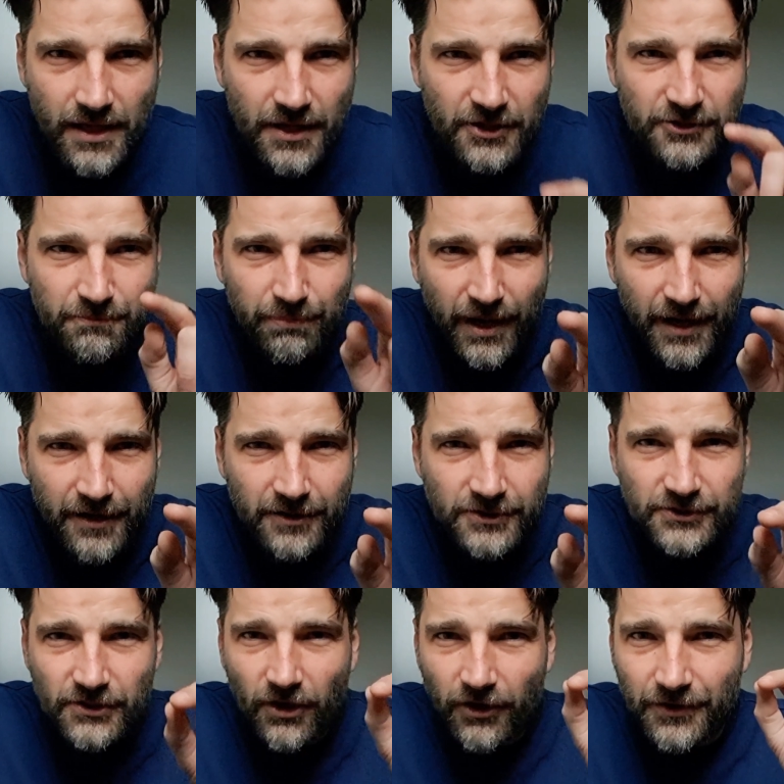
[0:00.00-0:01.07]

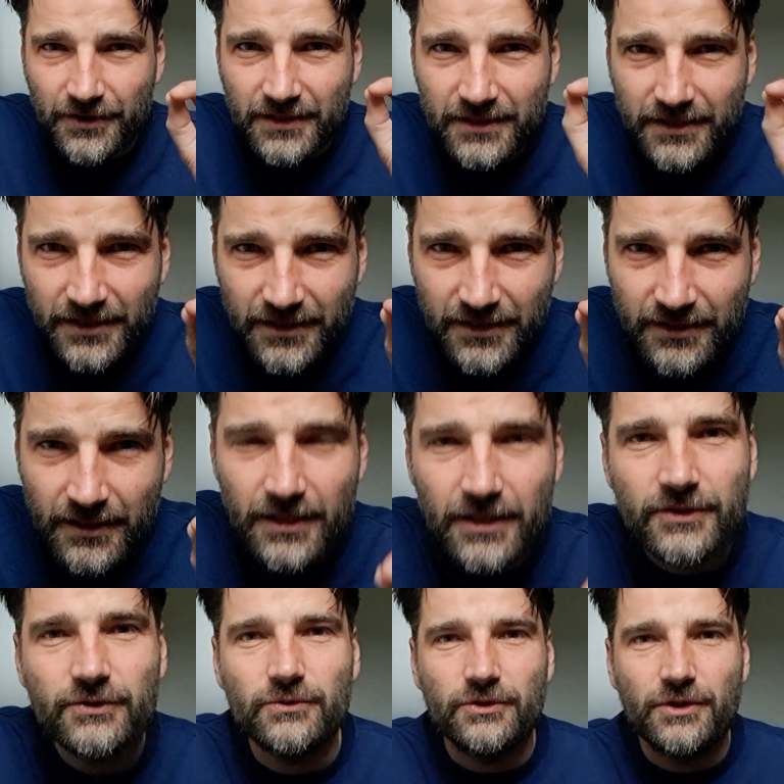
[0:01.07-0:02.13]
Spiders are the key
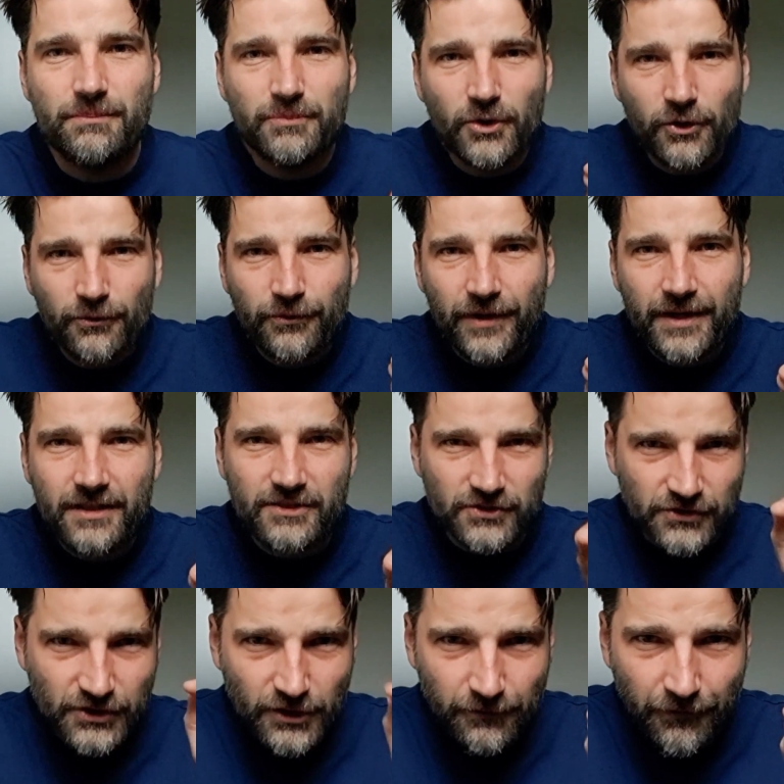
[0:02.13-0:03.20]
to removing
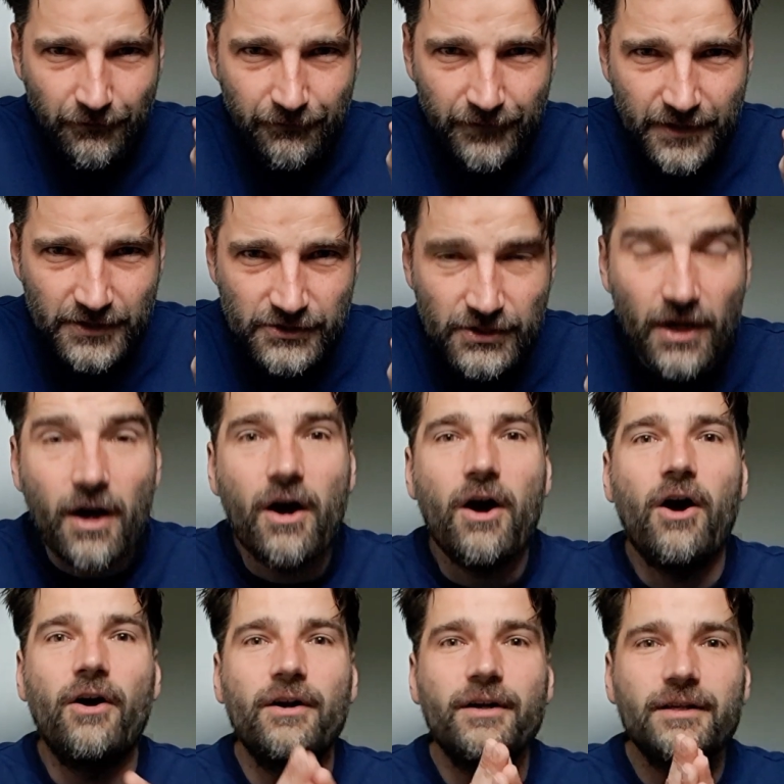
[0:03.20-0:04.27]
silverfish,
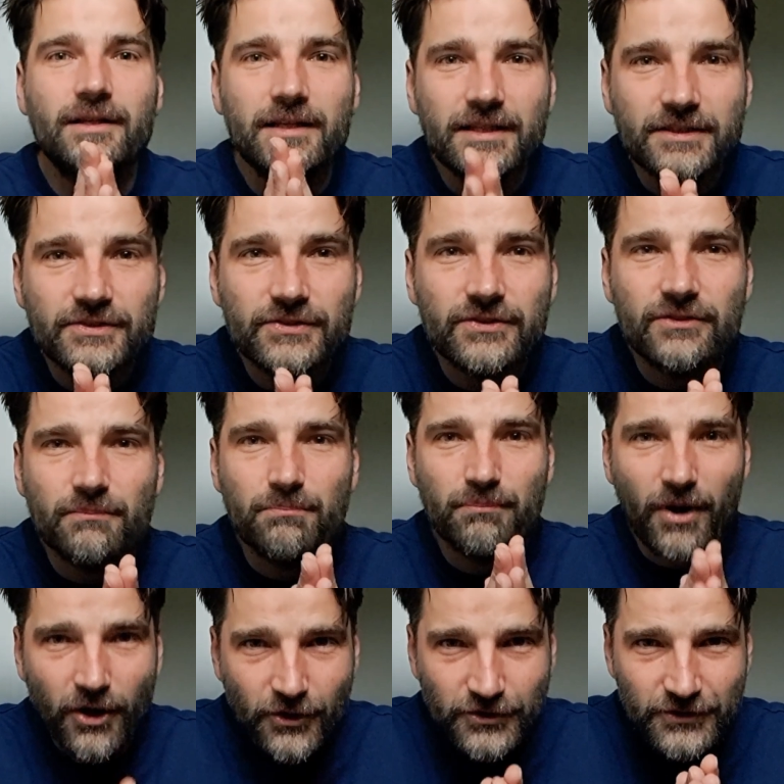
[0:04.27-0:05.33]
or at least
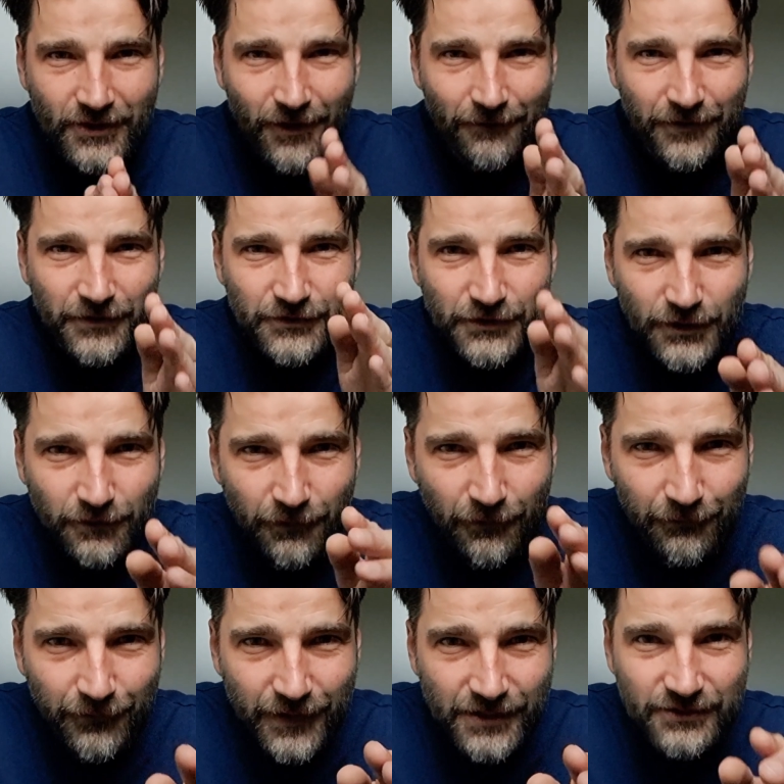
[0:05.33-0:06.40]
most of the
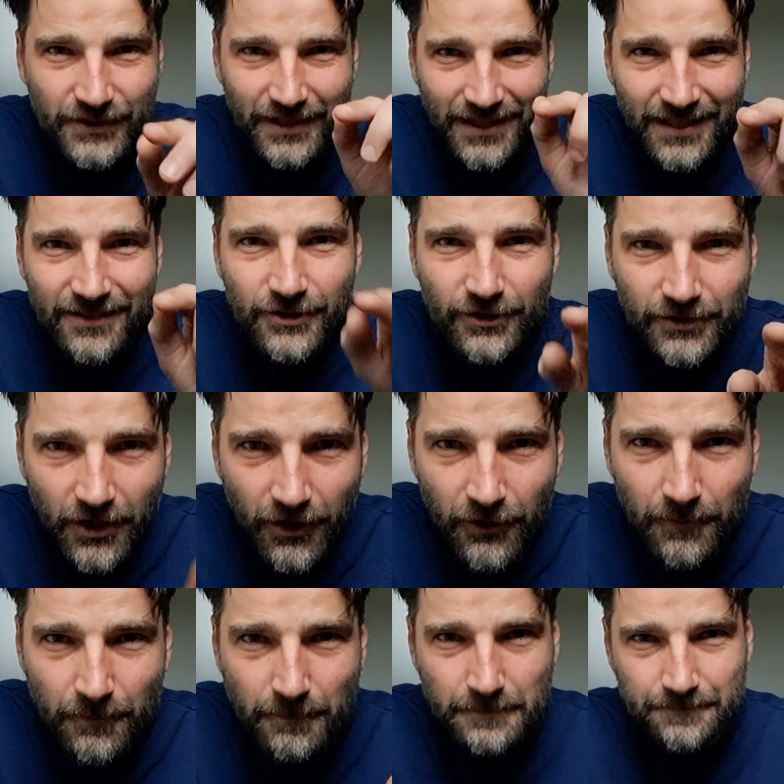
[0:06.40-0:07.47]
silverfish in your
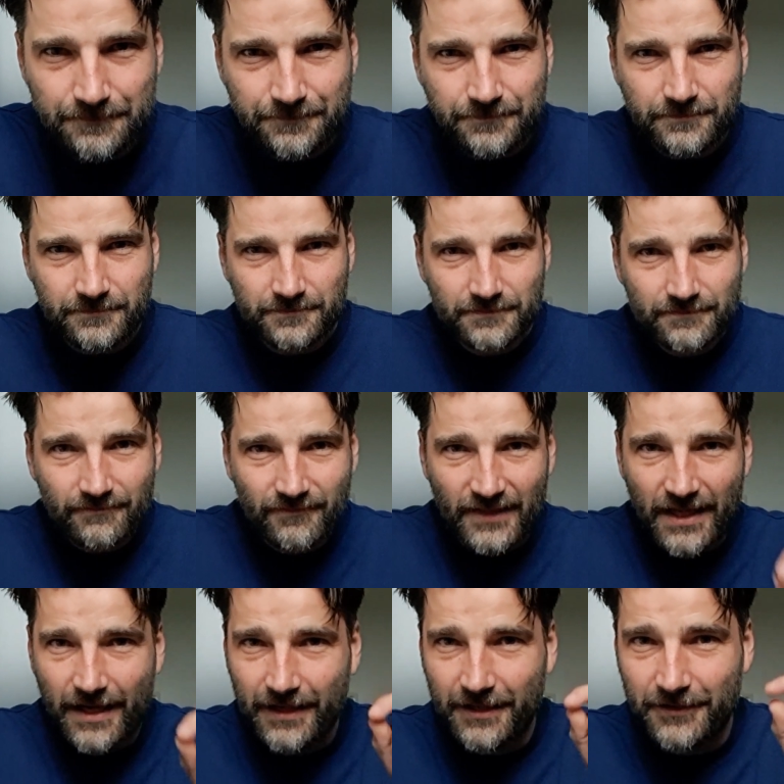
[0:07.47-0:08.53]
home.
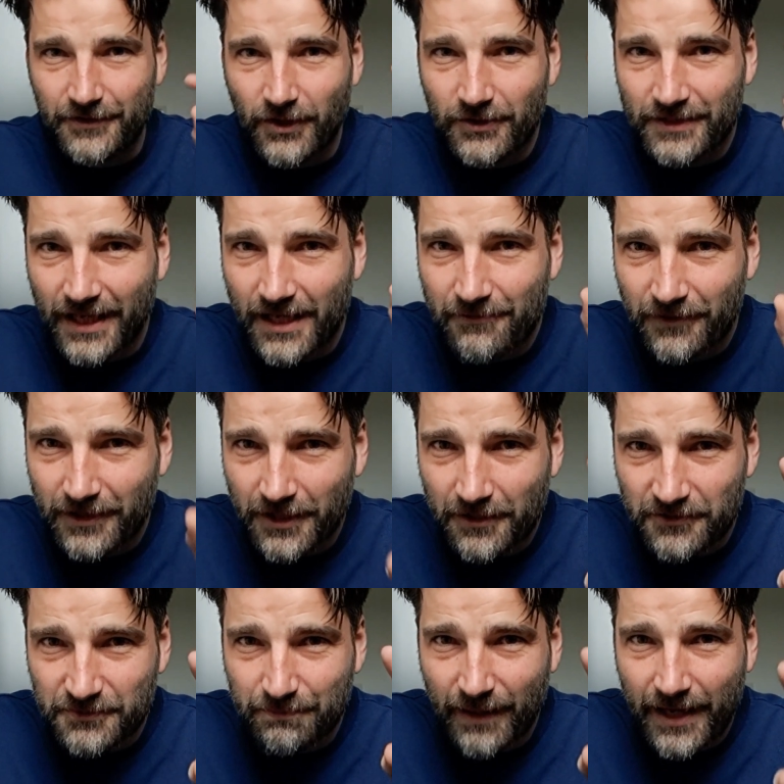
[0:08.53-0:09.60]
And I don't have a lot
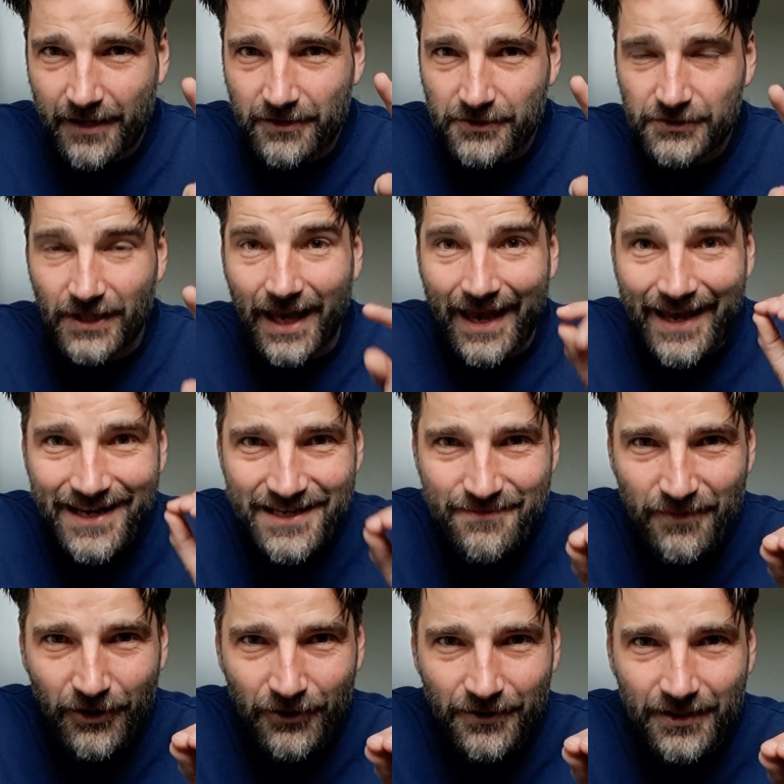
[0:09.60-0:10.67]
of spiders
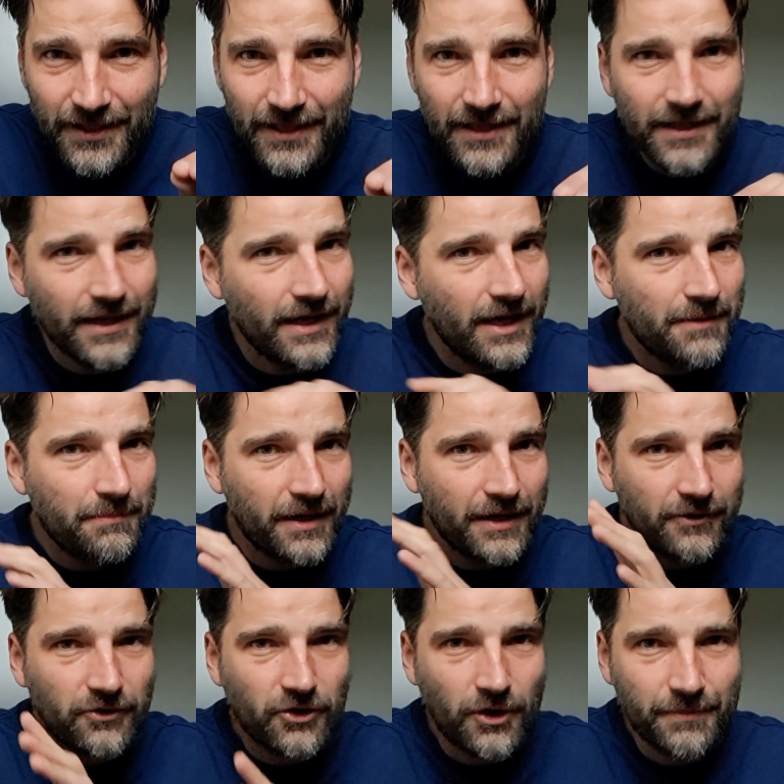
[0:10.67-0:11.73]
anymore at my
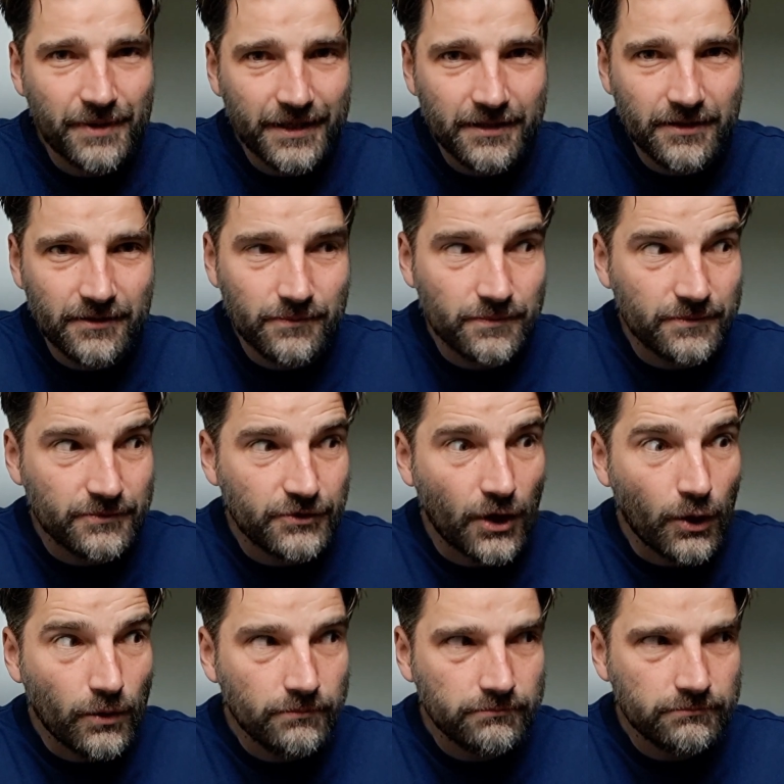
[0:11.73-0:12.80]
comic
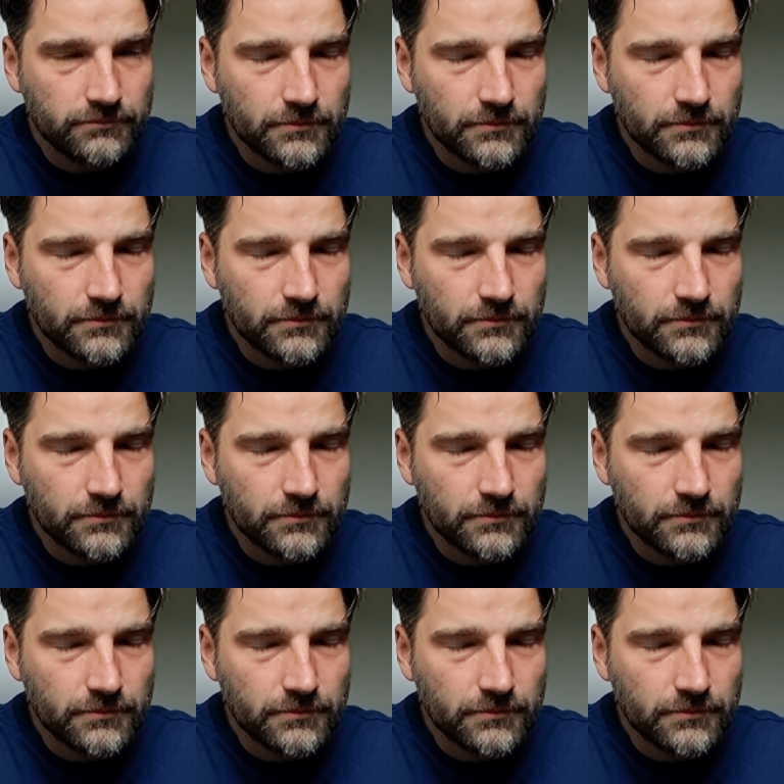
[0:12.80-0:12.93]
zone.